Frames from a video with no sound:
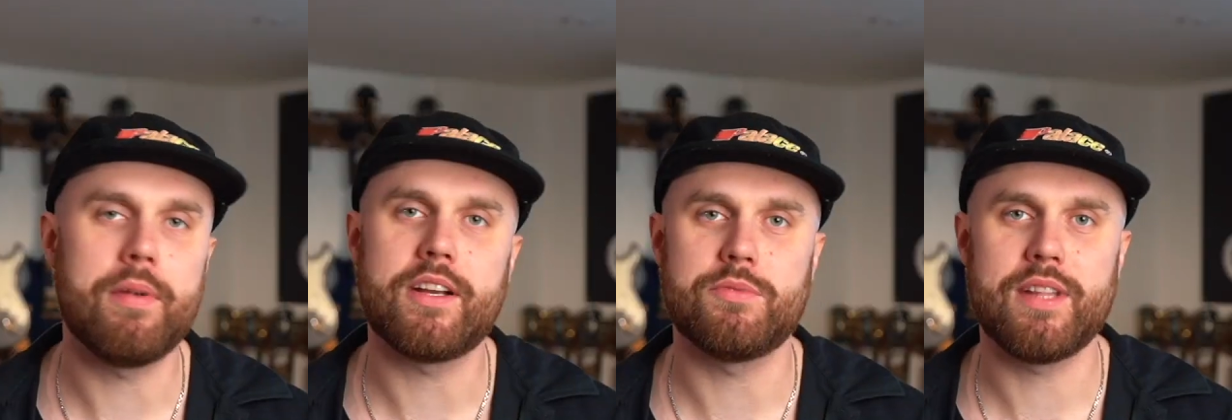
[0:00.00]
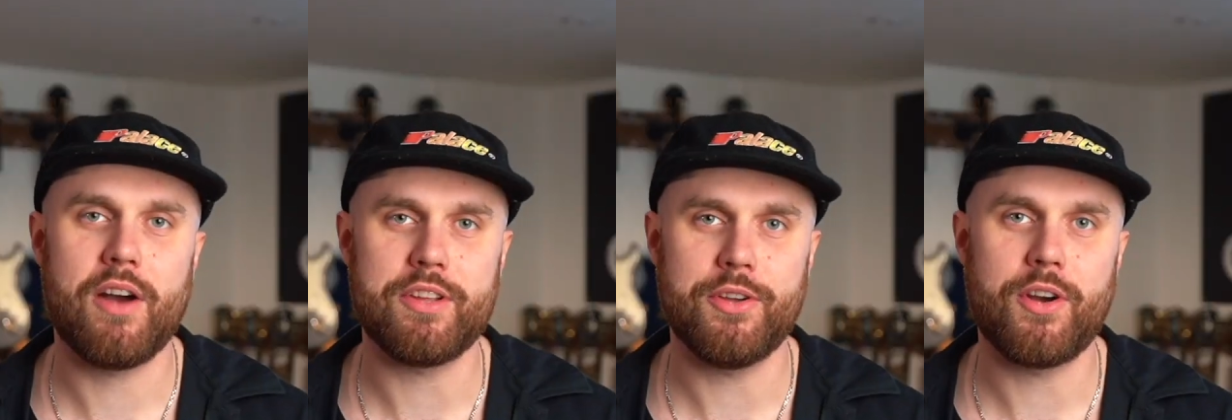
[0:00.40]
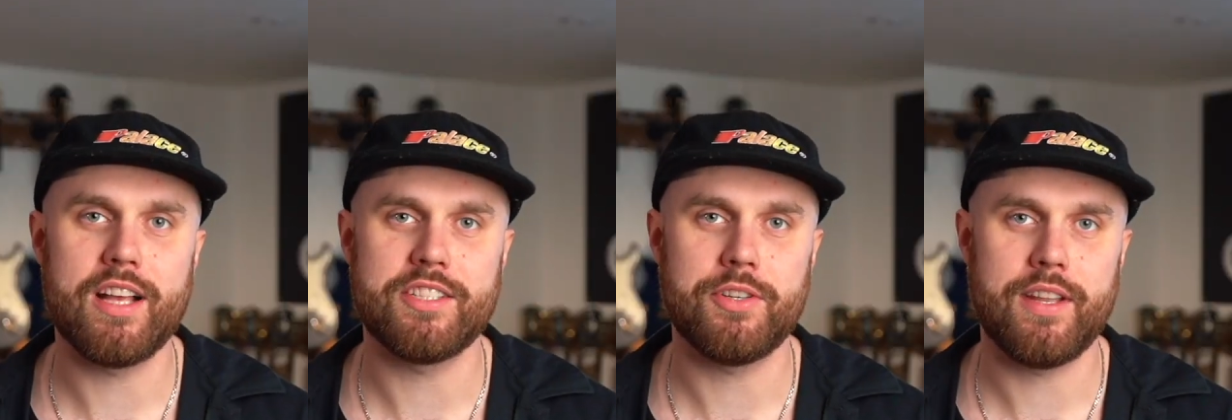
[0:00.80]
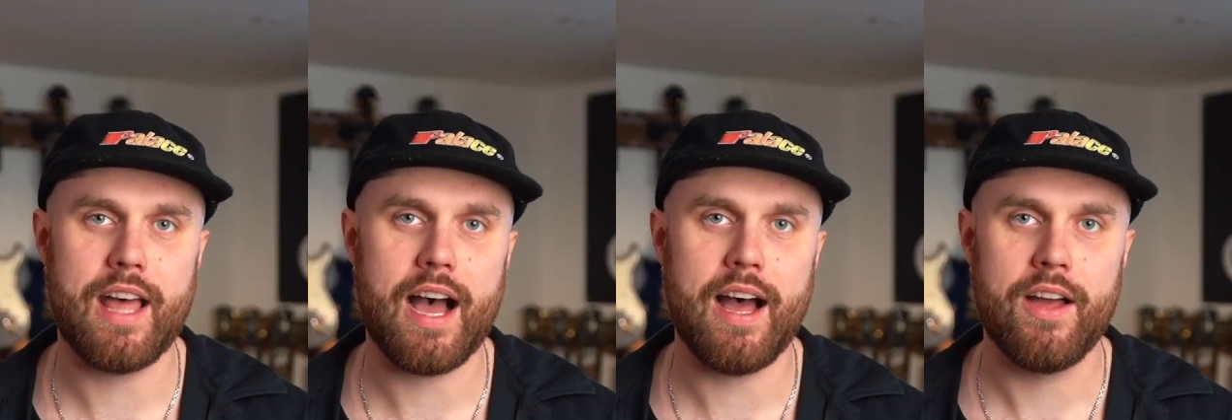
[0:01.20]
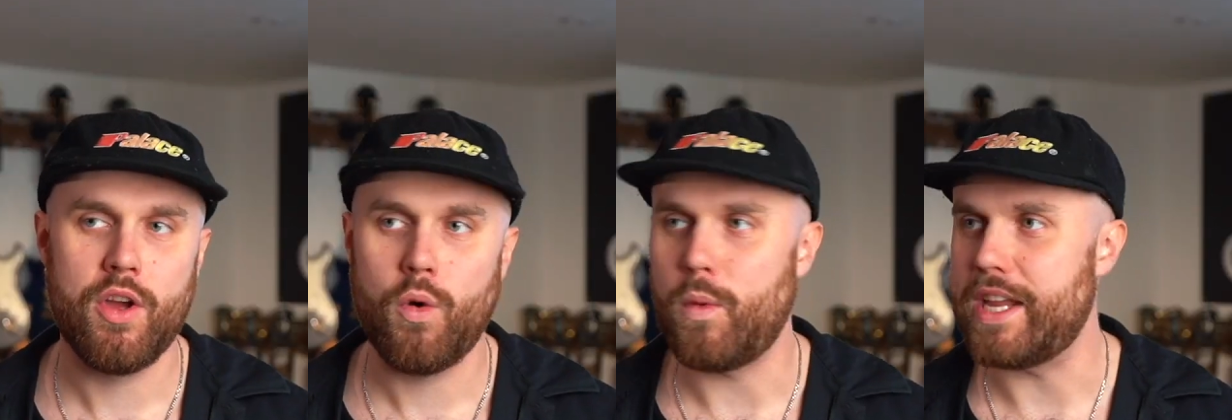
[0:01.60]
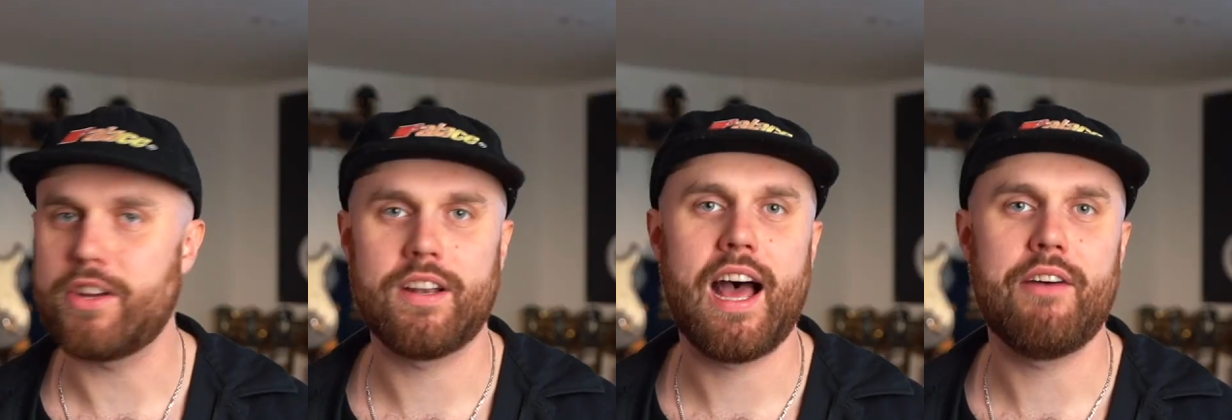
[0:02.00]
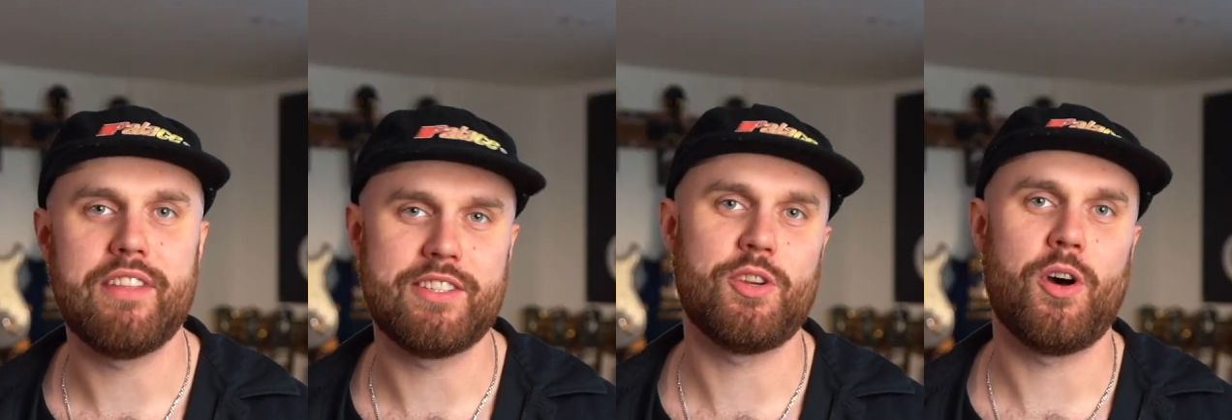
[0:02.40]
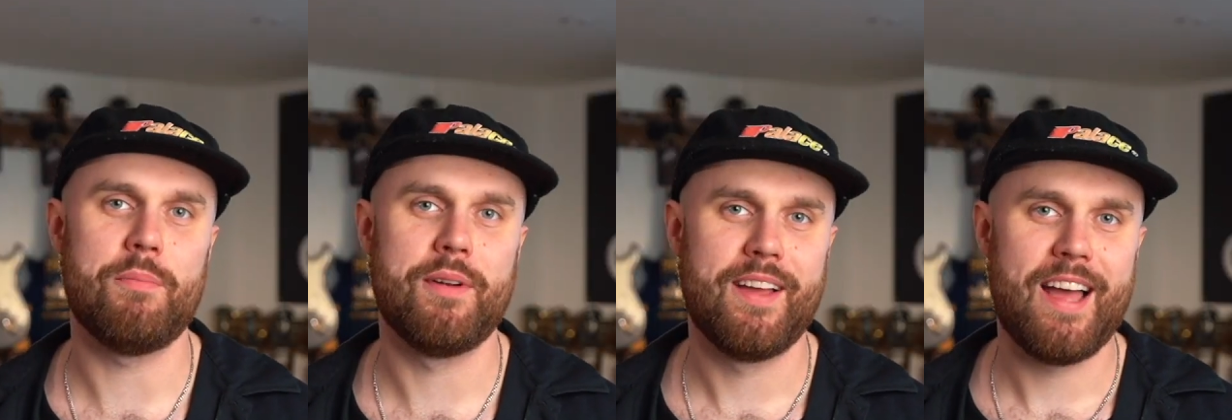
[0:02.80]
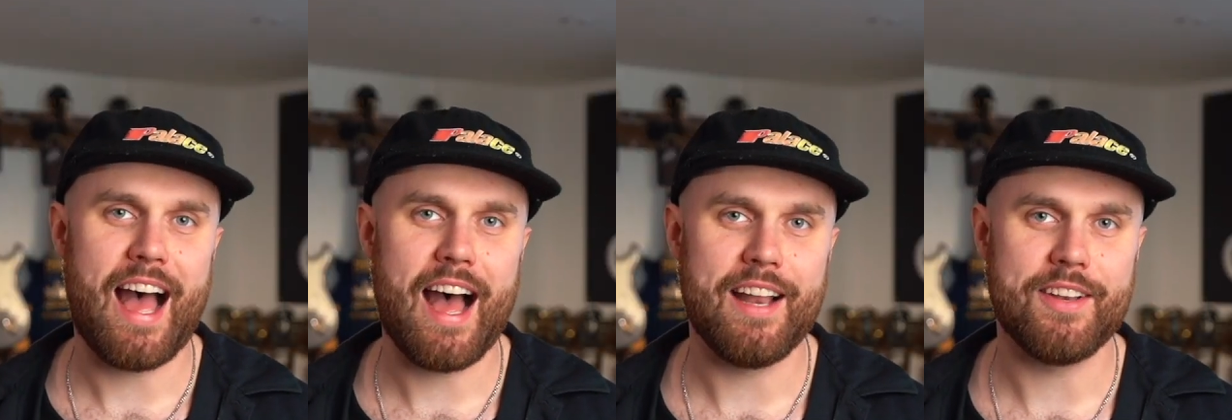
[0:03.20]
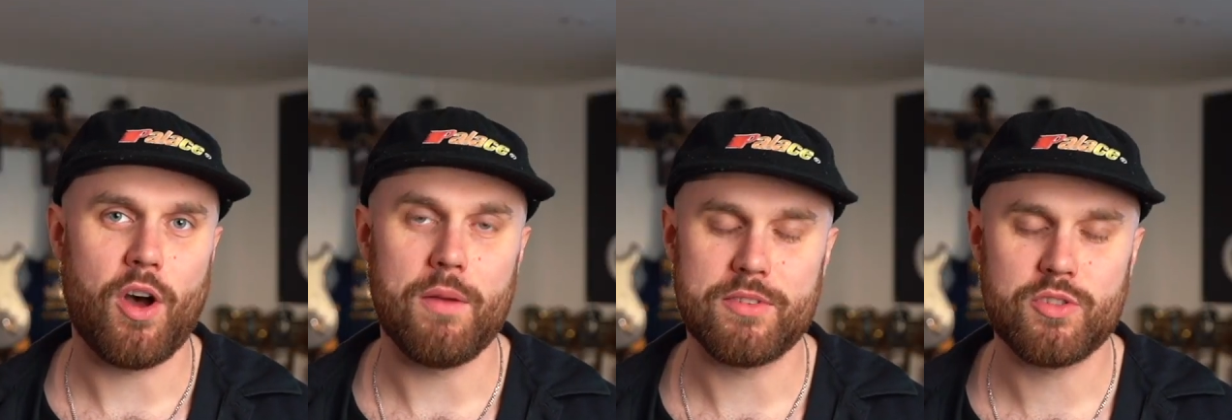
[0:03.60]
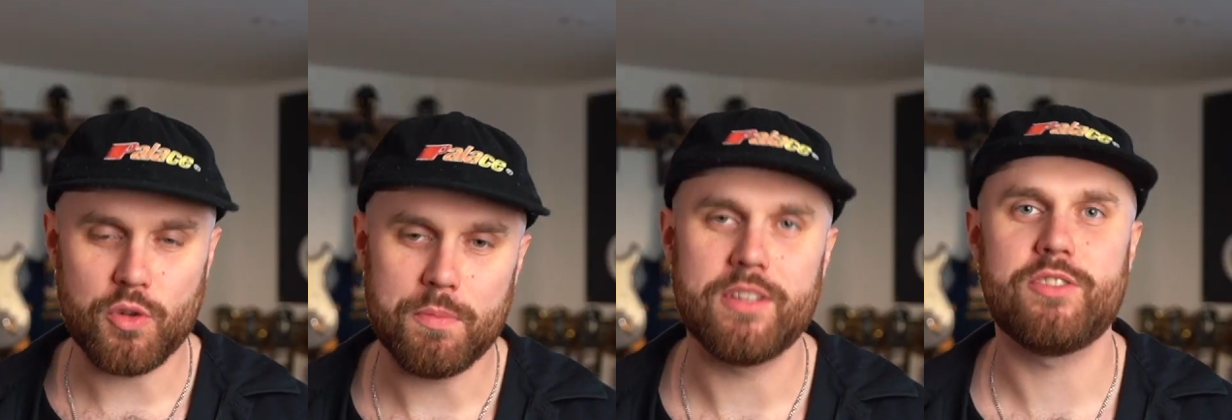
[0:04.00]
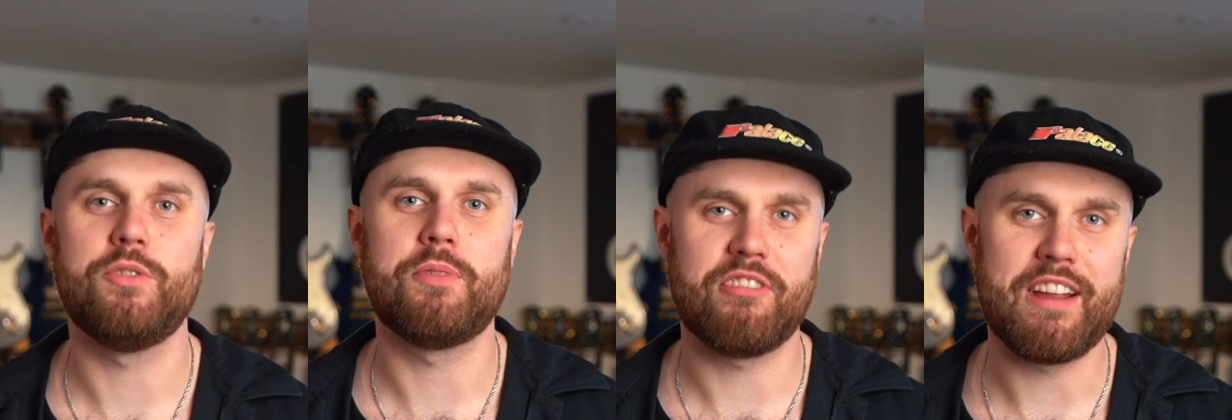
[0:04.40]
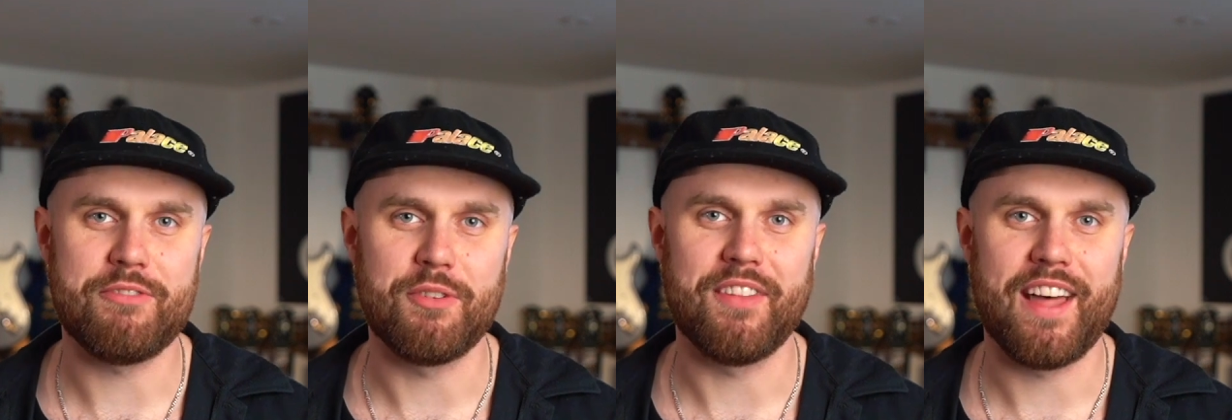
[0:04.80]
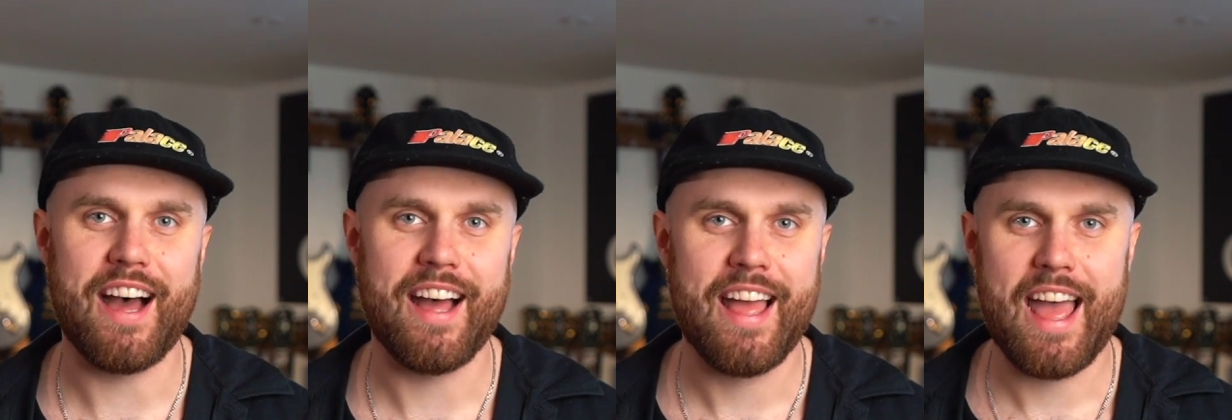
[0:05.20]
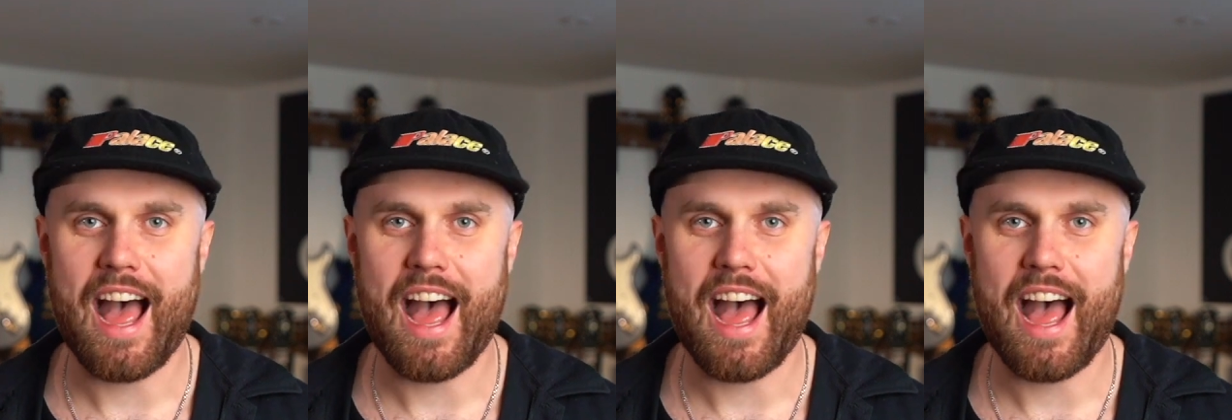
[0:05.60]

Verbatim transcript: because without you guys doing that, we couldn't have this shop and I'm super, super grateful for that.